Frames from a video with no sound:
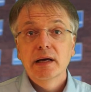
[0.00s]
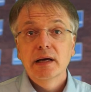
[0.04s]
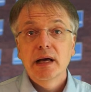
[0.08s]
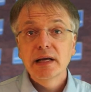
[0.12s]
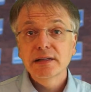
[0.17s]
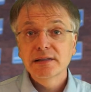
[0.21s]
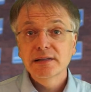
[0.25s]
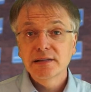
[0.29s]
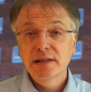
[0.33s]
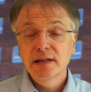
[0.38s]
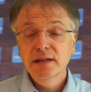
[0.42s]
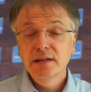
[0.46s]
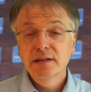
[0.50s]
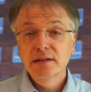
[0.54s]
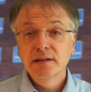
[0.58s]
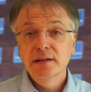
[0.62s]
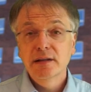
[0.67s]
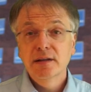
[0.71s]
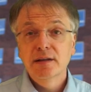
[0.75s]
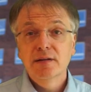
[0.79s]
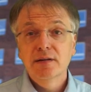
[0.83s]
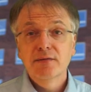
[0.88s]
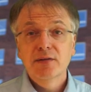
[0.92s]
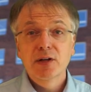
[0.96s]
As stated
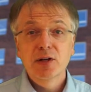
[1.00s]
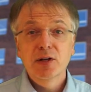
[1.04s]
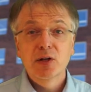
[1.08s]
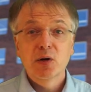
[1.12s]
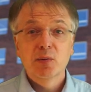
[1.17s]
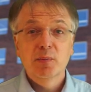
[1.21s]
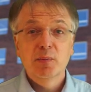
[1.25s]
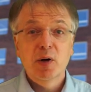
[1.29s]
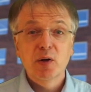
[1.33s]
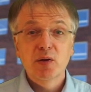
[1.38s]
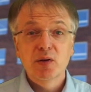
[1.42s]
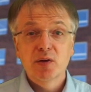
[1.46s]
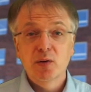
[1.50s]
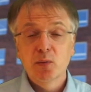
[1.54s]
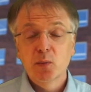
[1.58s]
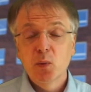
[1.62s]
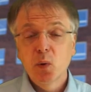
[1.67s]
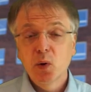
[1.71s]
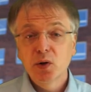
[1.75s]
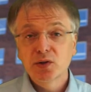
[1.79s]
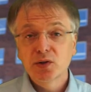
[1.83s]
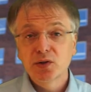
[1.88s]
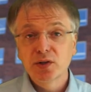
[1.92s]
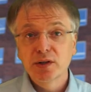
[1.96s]
in the video about the
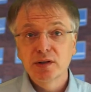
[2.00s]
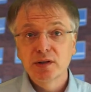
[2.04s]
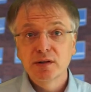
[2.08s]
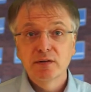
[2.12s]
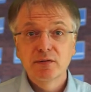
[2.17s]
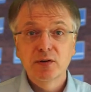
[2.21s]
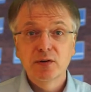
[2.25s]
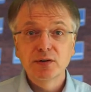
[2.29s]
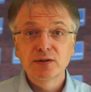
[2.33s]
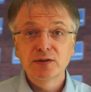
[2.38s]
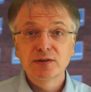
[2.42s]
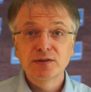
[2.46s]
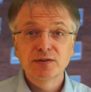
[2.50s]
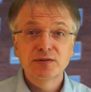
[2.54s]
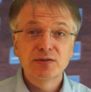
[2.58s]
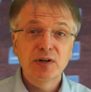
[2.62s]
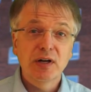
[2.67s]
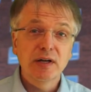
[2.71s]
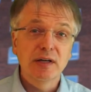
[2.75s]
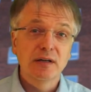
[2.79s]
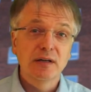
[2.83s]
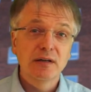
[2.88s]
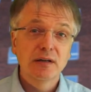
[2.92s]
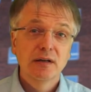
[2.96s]
watering versus
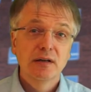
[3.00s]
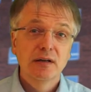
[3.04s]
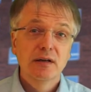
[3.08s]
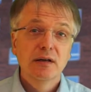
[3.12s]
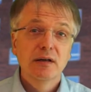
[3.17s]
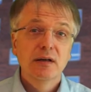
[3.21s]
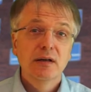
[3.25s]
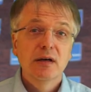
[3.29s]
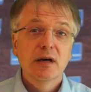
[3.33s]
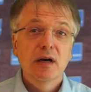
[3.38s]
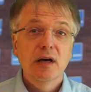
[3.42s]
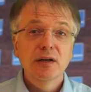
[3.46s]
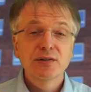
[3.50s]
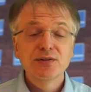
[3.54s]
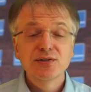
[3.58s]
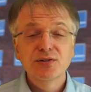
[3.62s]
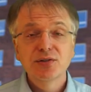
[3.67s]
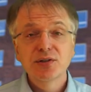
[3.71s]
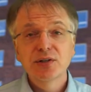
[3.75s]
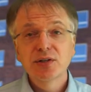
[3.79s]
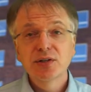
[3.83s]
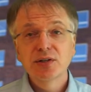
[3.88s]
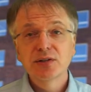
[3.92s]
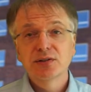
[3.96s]
drying, a
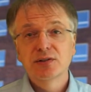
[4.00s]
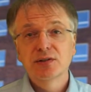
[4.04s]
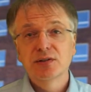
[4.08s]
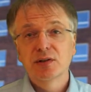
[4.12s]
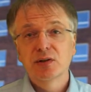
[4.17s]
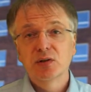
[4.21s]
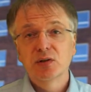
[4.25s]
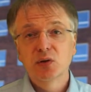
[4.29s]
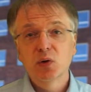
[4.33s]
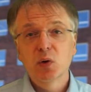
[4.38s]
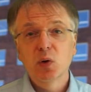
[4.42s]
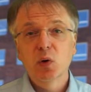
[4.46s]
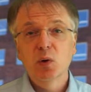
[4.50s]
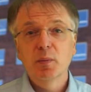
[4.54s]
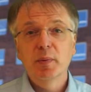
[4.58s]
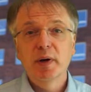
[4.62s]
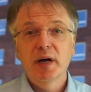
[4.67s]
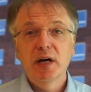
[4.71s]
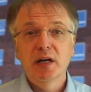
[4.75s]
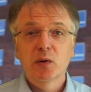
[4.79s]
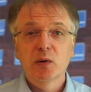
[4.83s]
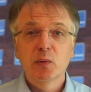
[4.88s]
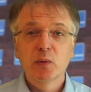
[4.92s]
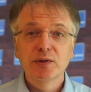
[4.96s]
serious
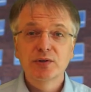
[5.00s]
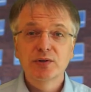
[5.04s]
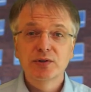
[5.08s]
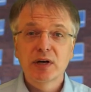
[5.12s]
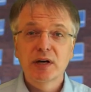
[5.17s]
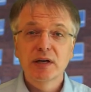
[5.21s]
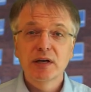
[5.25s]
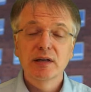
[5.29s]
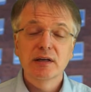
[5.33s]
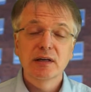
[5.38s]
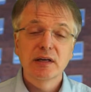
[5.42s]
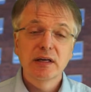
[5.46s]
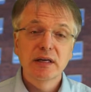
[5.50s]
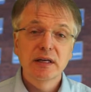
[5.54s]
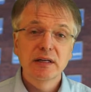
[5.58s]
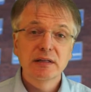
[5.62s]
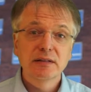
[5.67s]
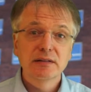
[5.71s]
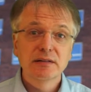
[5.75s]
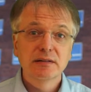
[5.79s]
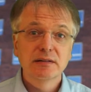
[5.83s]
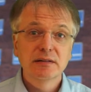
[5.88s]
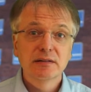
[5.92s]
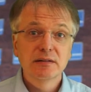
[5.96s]
drawback with drying
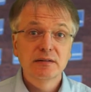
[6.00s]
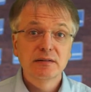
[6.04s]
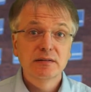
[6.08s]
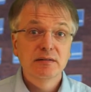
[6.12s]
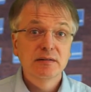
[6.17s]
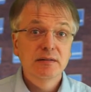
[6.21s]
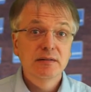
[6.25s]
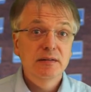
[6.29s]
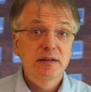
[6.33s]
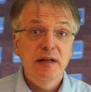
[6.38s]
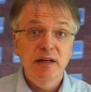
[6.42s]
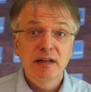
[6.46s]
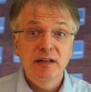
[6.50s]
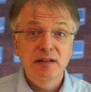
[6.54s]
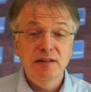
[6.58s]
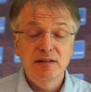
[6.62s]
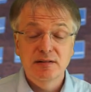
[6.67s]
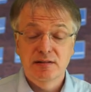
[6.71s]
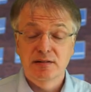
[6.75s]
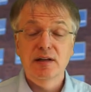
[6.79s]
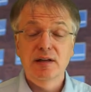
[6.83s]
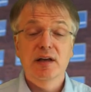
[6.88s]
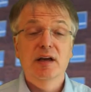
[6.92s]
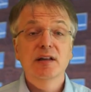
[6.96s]
is that
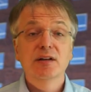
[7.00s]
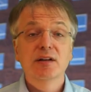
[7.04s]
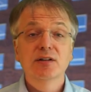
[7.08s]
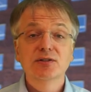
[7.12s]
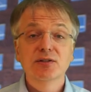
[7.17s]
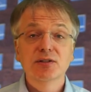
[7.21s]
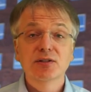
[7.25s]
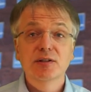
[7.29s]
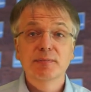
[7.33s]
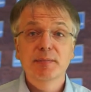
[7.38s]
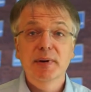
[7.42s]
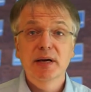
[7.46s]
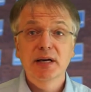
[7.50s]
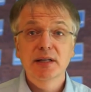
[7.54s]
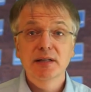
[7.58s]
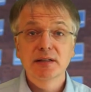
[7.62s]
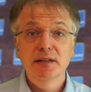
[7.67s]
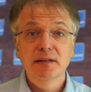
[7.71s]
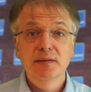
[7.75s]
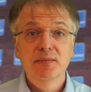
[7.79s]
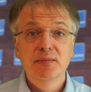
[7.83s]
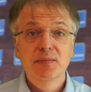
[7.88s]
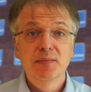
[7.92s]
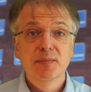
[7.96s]
it's energy
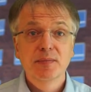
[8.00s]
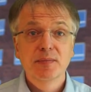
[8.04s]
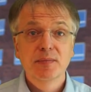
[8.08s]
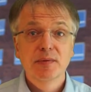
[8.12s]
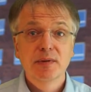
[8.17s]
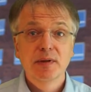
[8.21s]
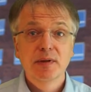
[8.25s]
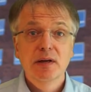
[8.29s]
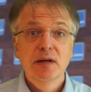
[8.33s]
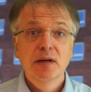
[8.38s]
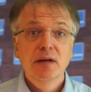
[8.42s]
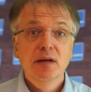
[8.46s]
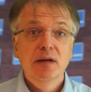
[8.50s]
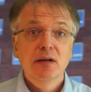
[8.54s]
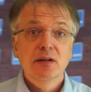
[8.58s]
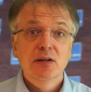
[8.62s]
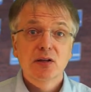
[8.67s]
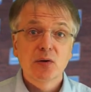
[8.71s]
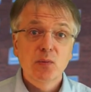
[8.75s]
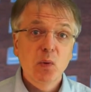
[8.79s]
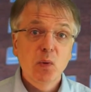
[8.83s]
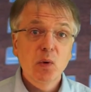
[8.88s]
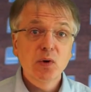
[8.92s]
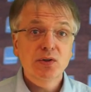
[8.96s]
demanding.
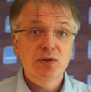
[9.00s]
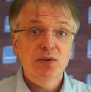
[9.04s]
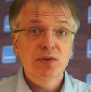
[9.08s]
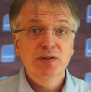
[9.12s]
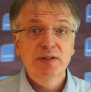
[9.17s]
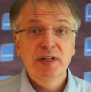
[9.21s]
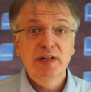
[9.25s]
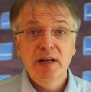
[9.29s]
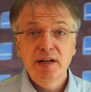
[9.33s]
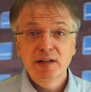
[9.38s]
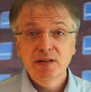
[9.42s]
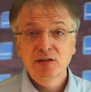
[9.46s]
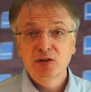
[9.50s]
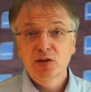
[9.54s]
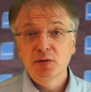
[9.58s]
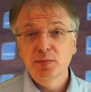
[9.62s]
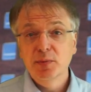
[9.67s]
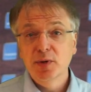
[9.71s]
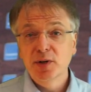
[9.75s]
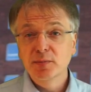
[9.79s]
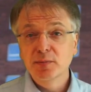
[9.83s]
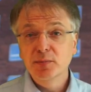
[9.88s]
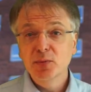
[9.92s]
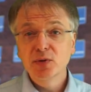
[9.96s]
The water that is to
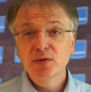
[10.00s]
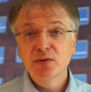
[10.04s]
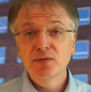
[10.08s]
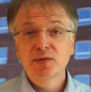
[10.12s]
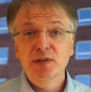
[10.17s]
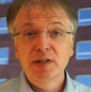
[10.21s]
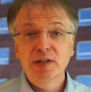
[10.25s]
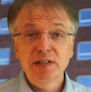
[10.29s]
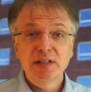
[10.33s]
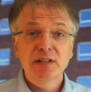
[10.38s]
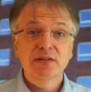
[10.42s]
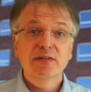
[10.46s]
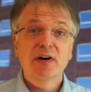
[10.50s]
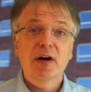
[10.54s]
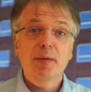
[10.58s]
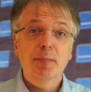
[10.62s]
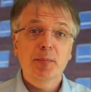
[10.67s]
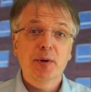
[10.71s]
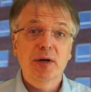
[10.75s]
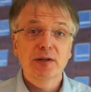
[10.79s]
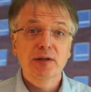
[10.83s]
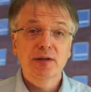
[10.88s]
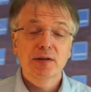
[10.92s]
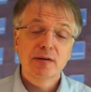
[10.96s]
be removed is
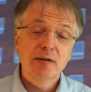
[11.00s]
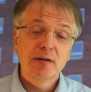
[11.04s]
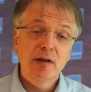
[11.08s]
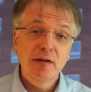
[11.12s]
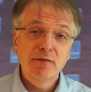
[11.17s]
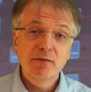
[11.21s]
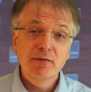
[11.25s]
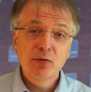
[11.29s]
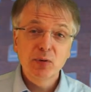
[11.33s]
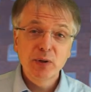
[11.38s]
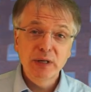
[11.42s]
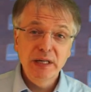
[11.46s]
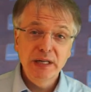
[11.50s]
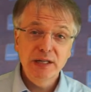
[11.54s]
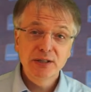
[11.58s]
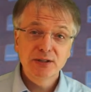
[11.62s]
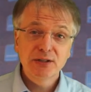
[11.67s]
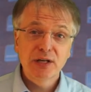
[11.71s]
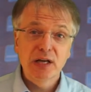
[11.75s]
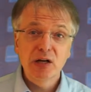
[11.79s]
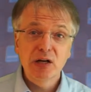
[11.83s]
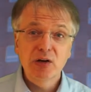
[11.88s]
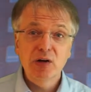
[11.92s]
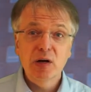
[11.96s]
evaporated, and for each
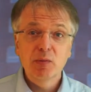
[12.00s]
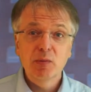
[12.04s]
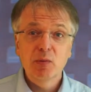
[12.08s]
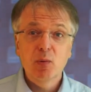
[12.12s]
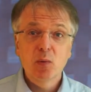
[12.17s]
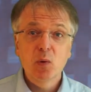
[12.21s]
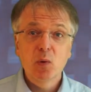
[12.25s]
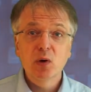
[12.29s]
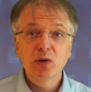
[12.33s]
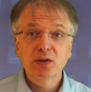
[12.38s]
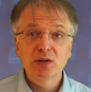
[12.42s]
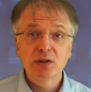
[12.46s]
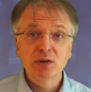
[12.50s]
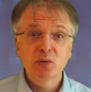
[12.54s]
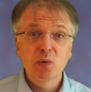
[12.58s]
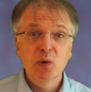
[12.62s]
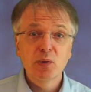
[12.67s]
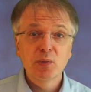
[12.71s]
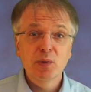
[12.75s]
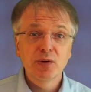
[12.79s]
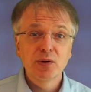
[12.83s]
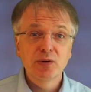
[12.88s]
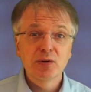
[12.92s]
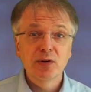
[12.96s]
kilogram of water we
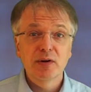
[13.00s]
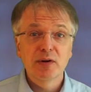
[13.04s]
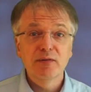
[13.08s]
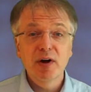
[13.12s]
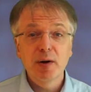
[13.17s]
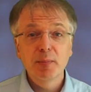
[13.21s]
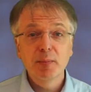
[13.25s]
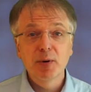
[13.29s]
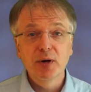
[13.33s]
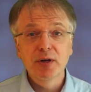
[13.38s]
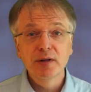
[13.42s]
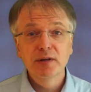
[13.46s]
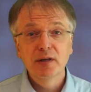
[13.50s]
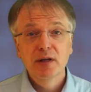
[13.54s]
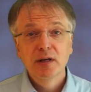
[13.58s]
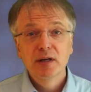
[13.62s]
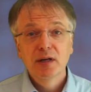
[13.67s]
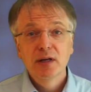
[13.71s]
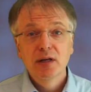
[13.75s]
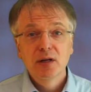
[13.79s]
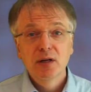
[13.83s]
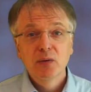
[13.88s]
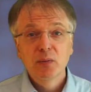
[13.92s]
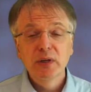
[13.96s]
want to evaporate,
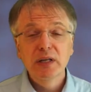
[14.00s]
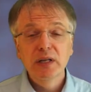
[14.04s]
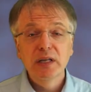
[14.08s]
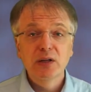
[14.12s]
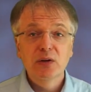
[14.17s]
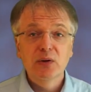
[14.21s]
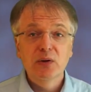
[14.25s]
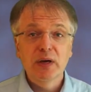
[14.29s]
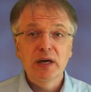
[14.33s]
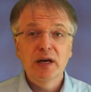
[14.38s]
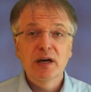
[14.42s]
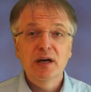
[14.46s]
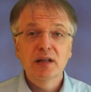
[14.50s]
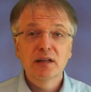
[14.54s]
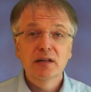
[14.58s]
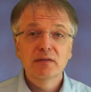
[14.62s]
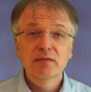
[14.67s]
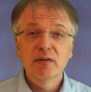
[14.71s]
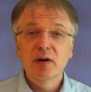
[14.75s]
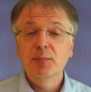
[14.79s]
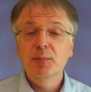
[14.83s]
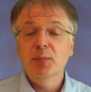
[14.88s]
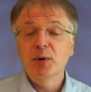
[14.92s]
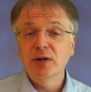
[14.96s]
we need to add
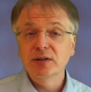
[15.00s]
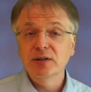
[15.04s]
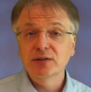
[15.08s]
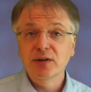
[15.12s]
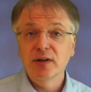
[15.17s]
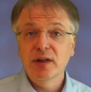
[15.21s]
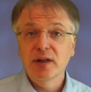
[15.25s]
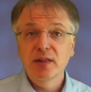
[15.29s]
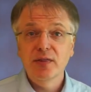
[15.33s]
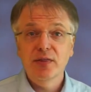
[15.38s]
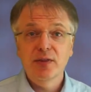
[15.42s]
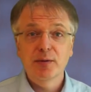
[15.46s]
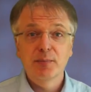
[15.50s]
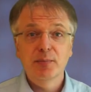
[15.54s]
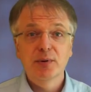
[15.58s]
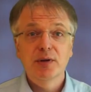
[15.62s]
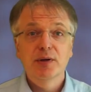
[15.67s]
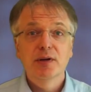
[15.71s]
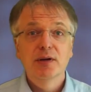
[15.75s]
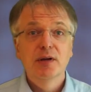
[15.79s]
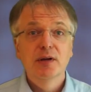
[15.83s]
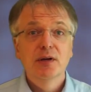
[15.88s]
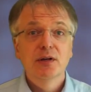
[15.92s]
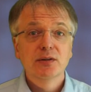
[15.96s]
evaporation
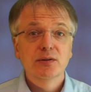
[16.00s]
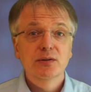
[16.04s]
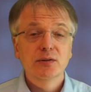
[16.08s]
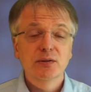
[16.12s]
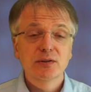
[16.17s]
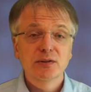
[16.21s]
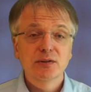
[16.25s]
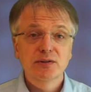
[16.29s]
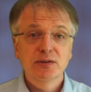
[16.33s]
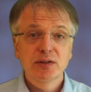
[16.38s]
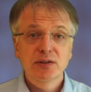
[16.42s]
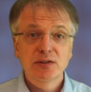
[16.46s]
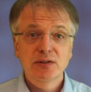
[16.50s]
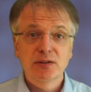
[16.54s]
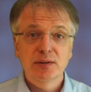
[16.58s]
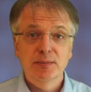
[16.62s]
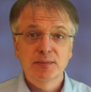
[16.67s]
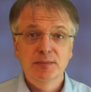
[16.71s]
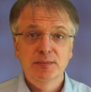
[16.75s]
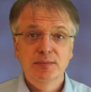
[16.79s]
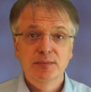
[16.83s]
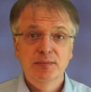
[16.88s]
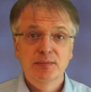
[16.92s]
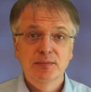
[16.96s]
enthalpy to the
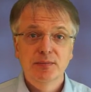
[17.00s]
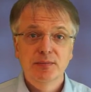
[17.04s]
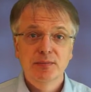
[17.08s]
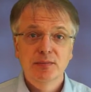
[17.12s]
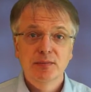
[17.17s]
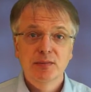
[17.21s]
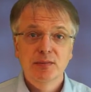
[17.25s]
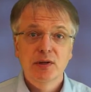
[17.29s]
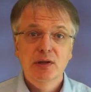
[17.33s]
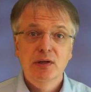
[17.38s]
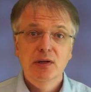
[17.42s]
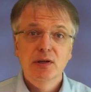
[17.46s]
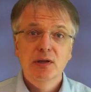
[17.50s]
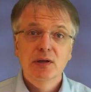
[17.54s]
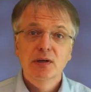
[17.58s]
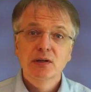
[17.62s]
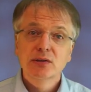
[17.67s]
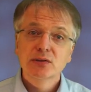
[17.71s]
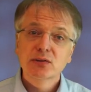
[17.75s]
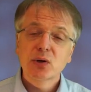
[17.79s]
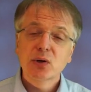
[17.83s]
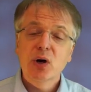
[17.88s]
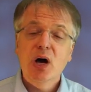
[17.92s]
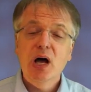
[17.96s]
system.
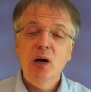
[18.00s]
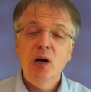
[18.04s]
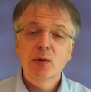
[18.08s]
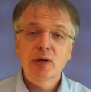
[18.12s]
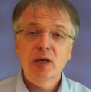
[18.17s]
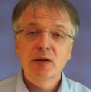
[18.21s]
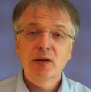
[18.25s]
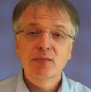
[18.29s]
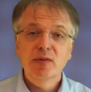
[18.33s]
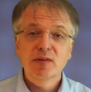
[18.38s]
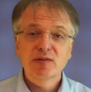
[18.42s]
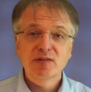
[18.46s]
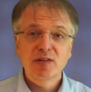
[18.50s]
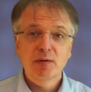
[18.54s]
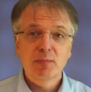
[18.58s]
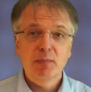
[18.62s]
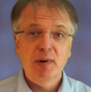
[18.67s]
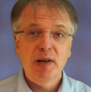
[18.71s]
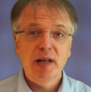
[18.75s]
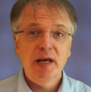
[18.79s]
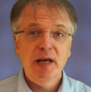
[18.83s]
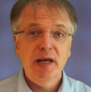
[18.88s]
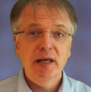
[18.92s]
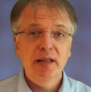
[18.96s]
So how can we
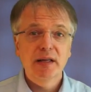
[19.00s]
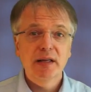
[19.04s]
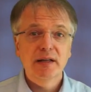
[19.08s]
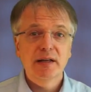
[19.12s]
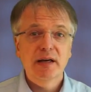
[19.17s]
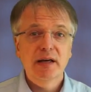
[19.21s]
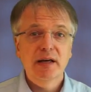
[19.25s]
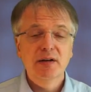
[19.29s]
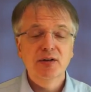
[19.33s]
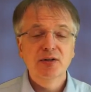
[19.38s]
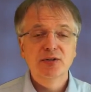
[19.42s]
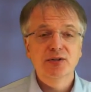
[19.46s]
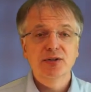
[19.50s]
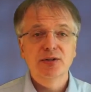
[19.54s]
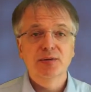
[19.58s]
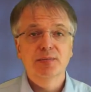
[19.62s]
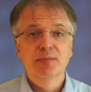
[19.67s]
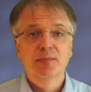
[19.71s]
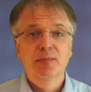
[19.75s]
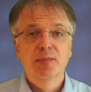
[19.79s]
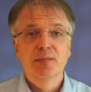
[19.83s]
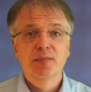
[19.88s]
supply that energy?